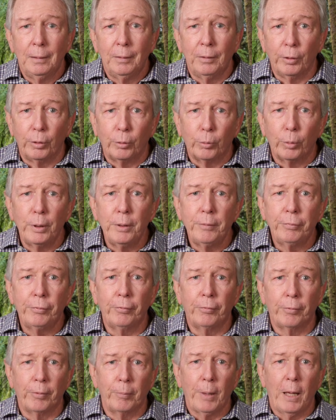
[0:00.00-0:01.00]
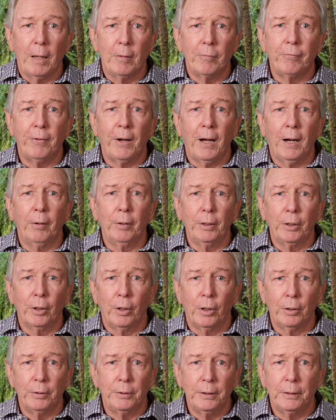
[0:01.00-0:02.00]
The grief from that fiery
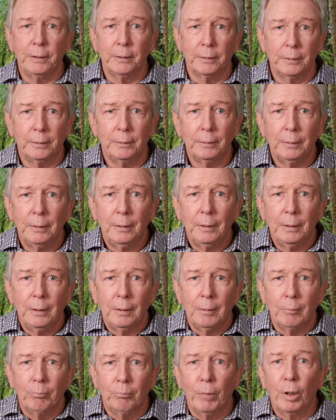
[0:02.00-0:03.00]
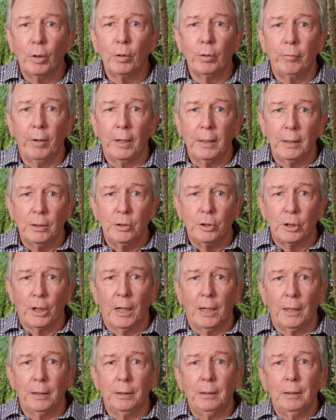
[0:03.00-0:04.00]
ordeal motivated
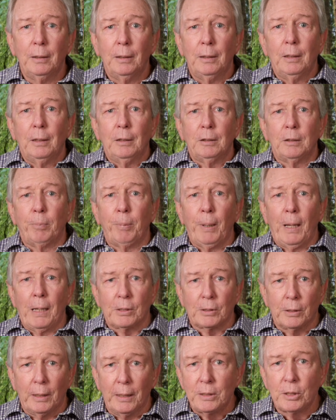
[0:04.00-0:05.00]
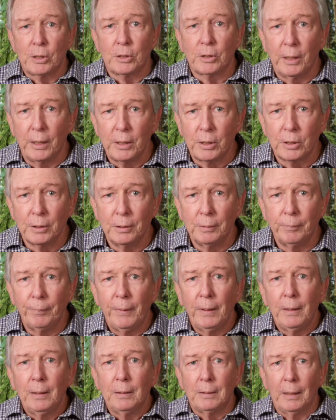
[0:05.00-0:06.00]
John to pass legislation
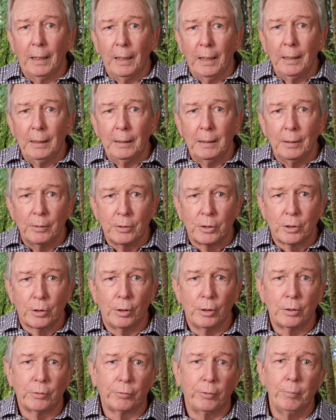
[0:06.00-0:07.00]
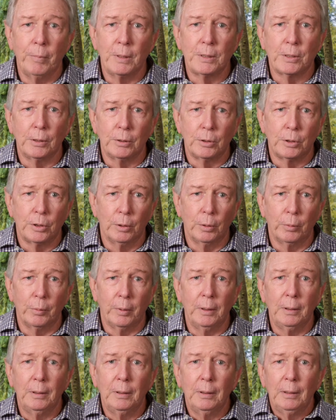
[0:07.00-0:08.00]
to aid in the search for missing
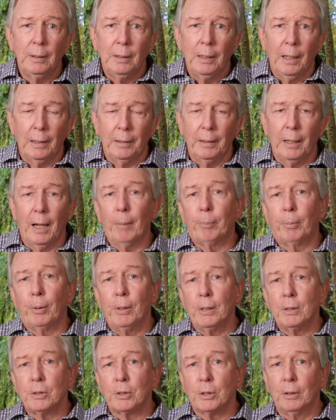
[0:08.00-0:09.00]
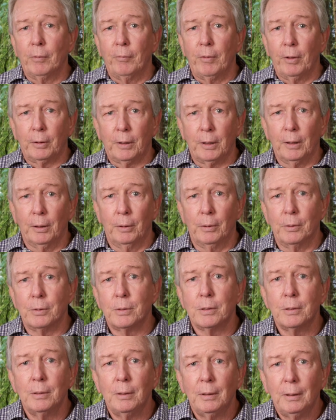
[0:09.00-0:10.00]
children and the apprehension of their
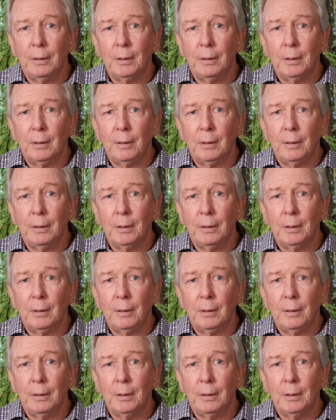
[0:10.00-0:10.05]
killers.